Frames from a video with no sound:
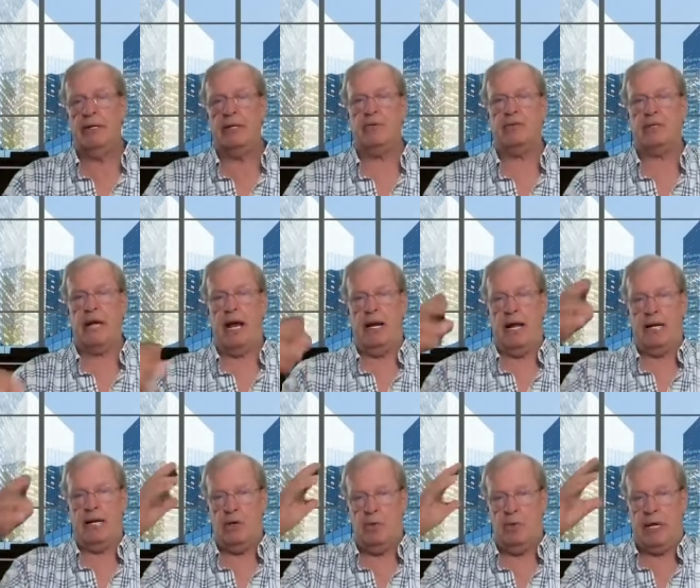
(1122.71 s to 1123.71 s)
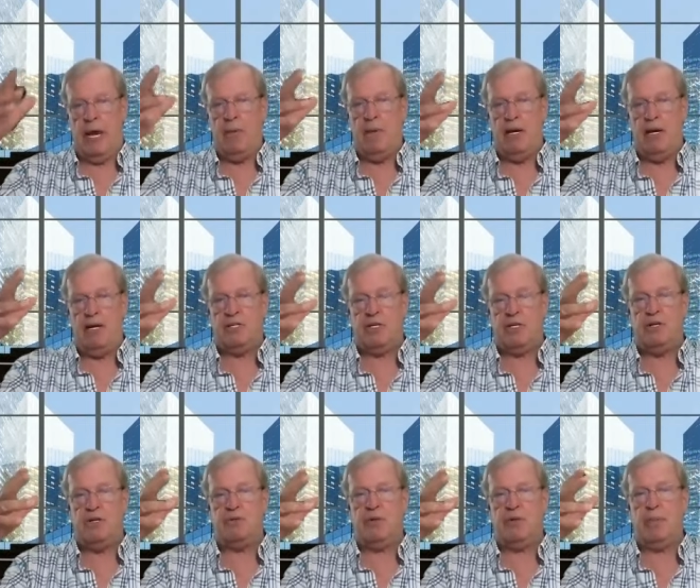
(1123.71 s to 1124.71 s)
It was kind of like you came in as a
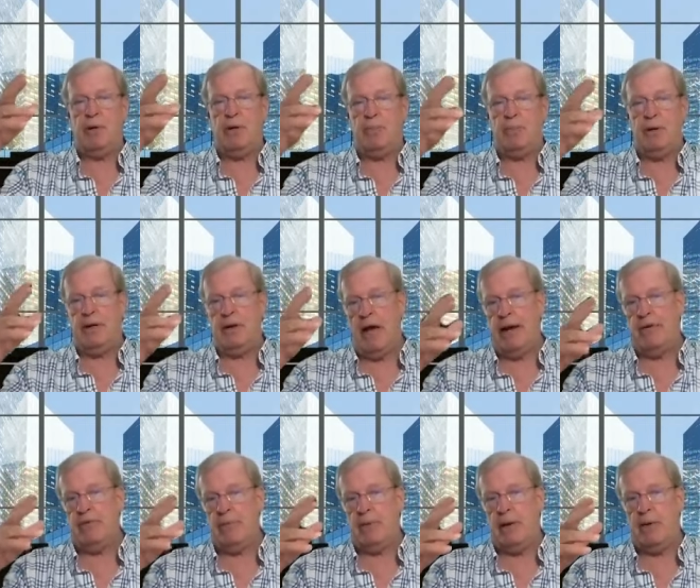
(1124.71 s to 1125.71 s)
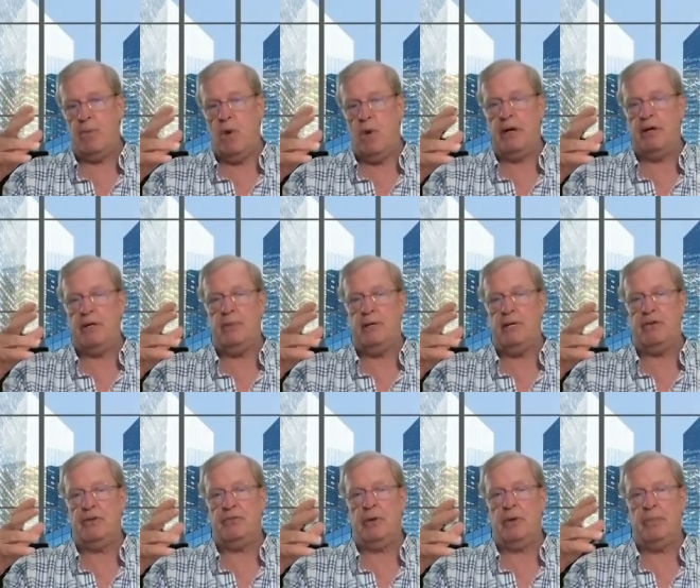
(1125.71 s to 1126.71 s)
distributor, but not everybody wanted to be a
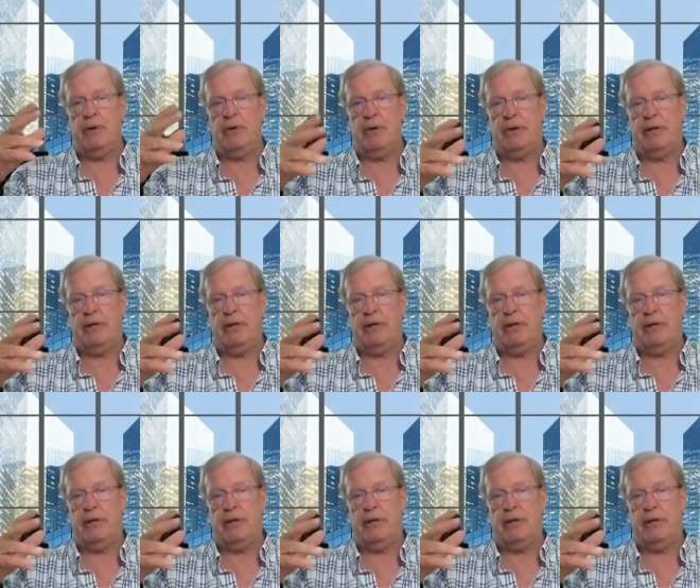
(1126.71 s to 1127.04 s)
distributor.